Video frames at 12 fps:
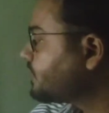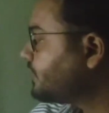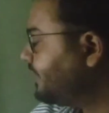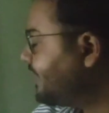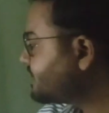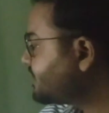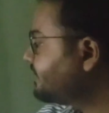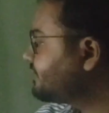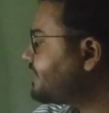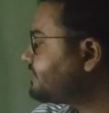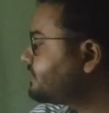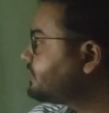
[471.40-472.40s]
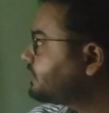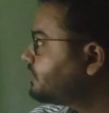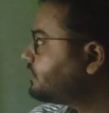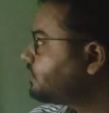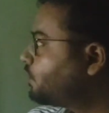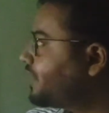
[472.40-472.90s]
Next thing that
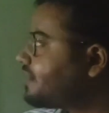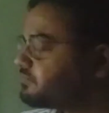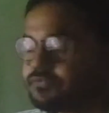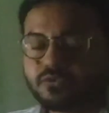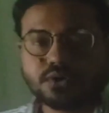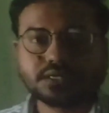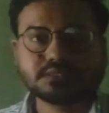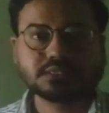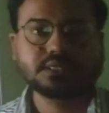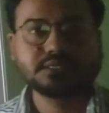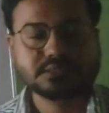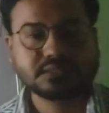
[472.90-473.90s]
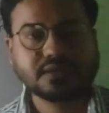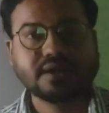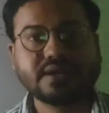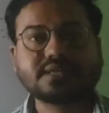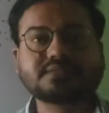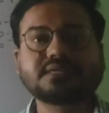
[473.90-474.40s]
we have to focus is
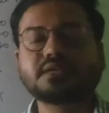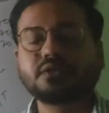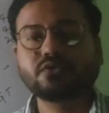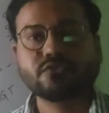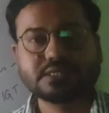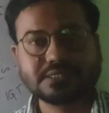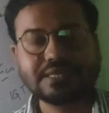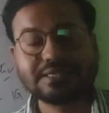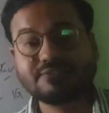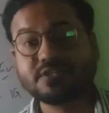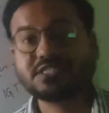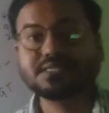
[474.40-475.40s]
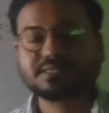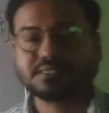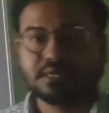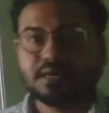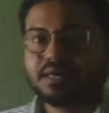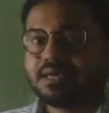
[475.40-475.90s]
correct certain nutritional
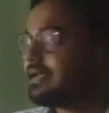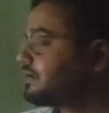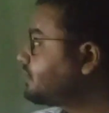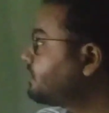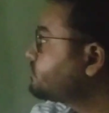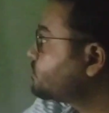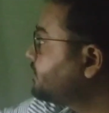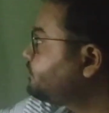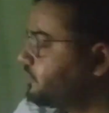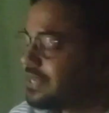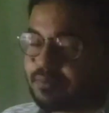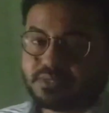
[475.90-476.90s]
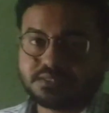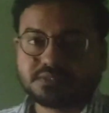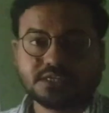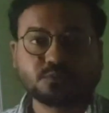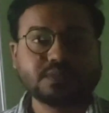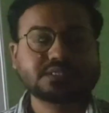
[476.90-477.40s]
deficiency that comes with
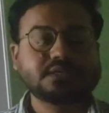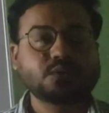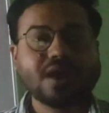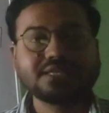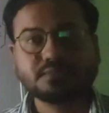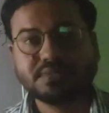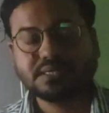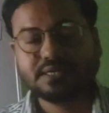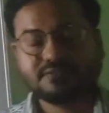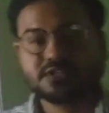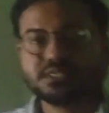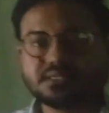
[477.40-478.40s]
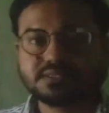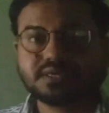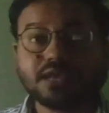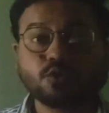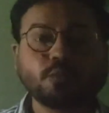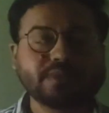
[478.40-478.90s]
prediabetes, especially vitamin D deficiency
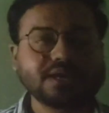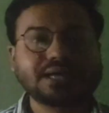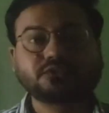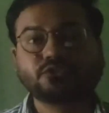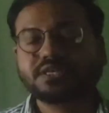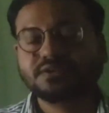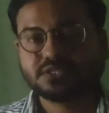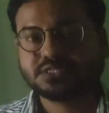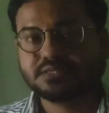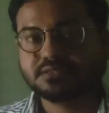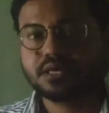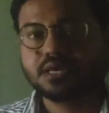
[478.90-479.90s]
and omega-3 deficiency.